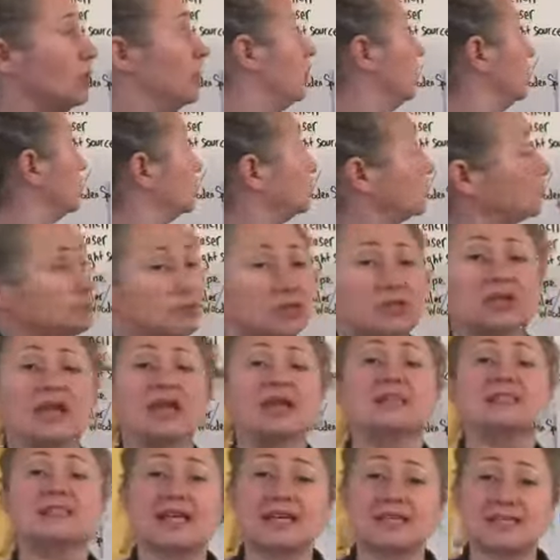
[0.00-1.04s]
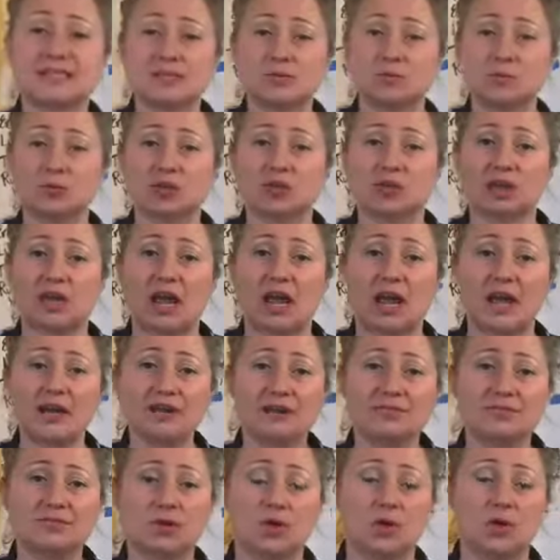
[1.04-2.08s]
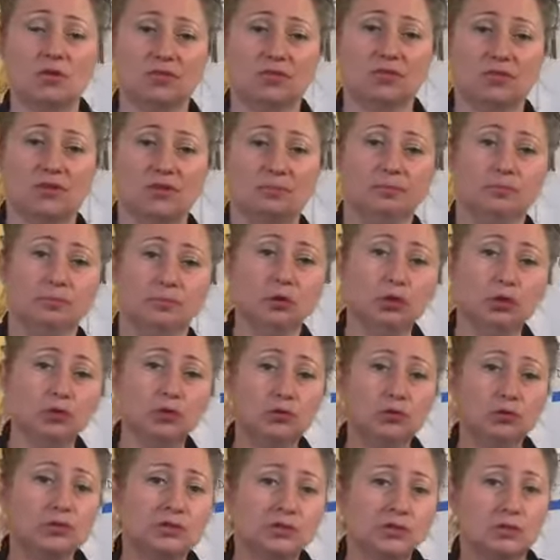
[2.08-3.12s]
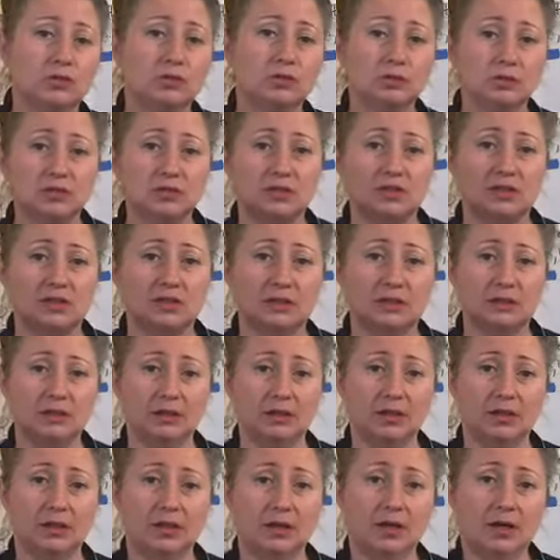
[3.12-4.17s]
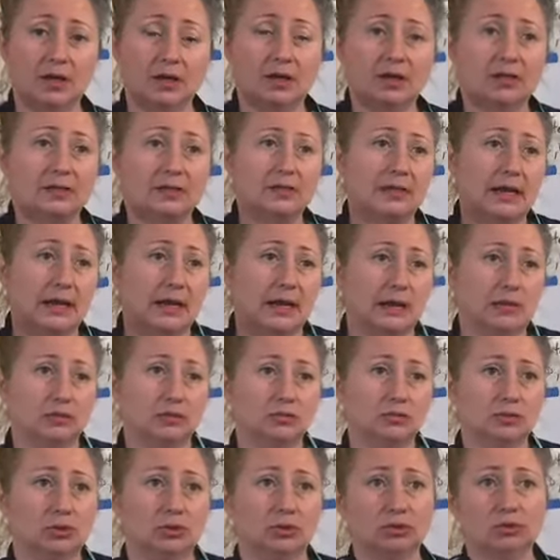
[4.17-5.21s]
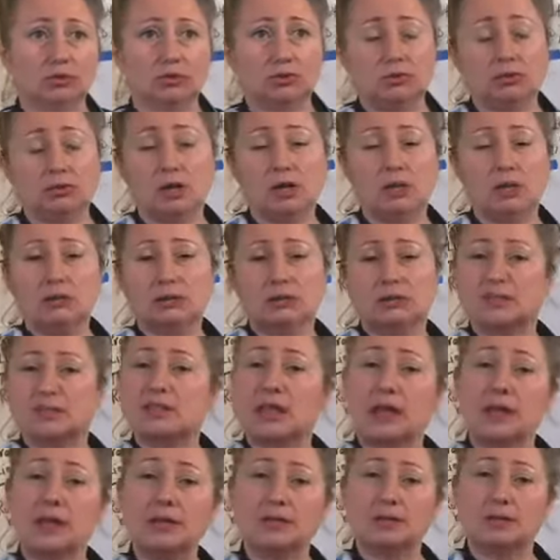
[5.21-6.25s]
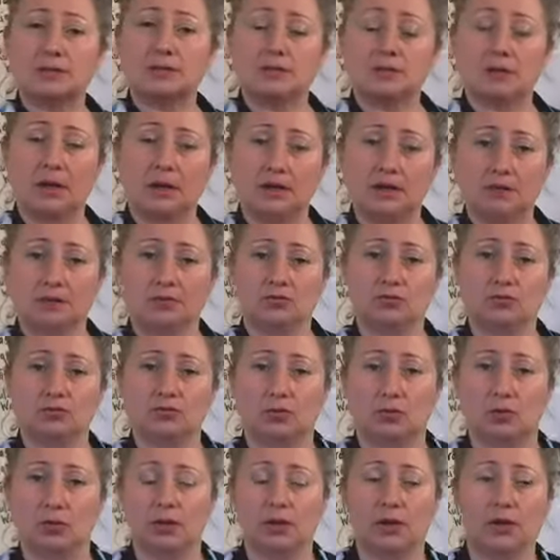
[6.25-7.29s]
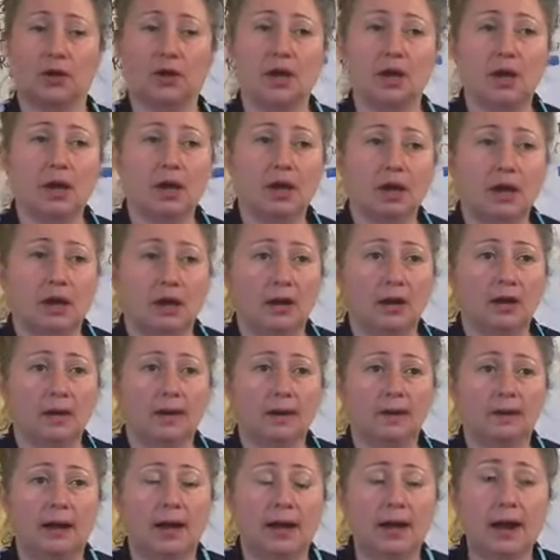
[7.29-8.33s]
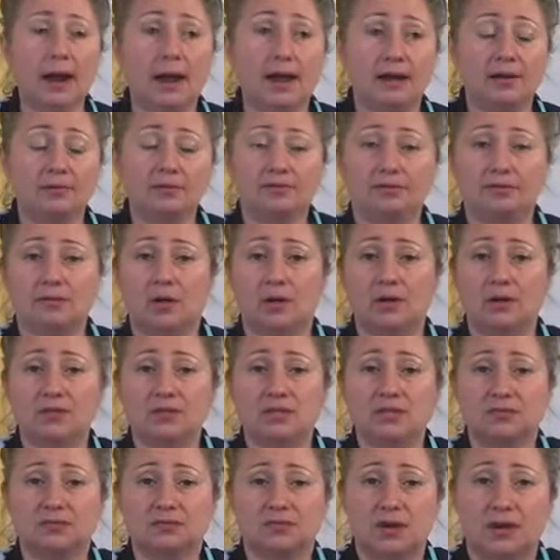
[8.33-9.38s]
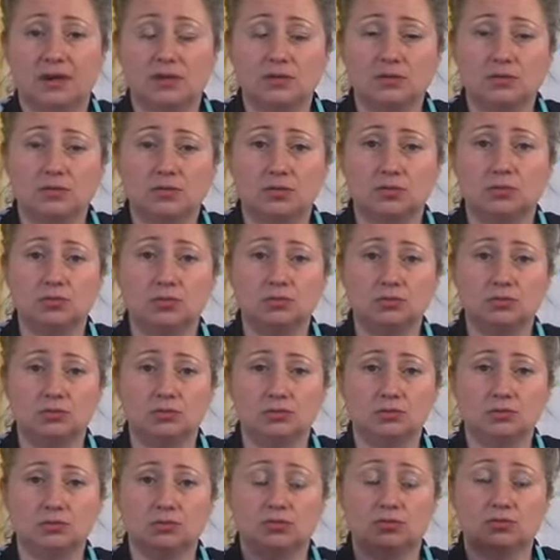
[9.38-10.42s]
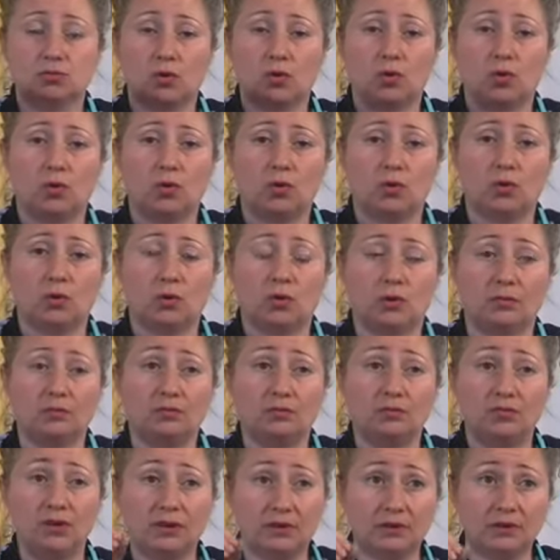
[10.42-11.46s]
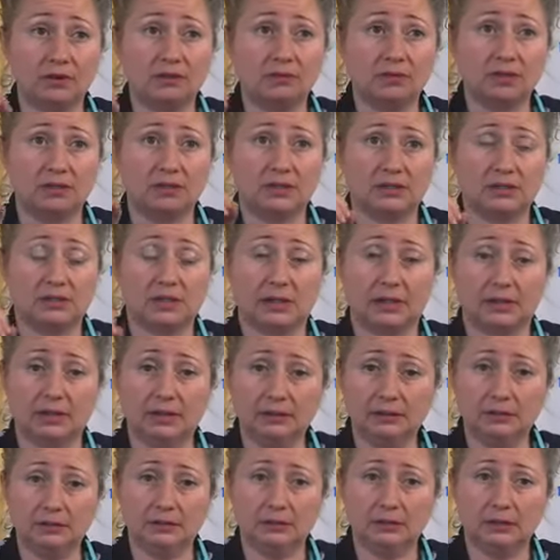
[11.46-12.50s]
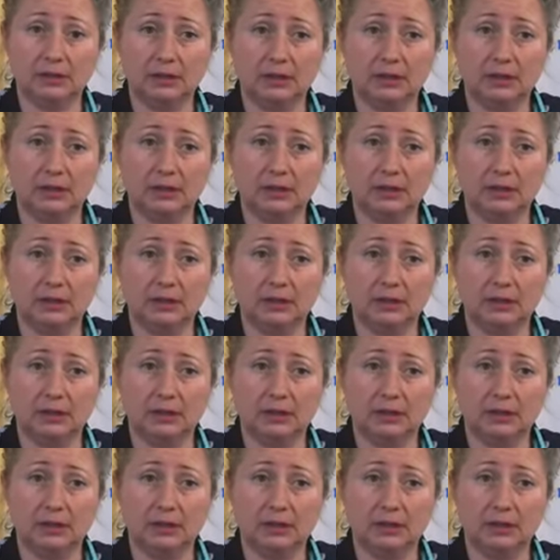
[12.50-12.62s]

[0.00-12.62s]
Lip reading: So today's lesson, we're going to kind of go from loosey-goosey down to a little tighter kind of drawing. I have artist friends who draw very, very tight,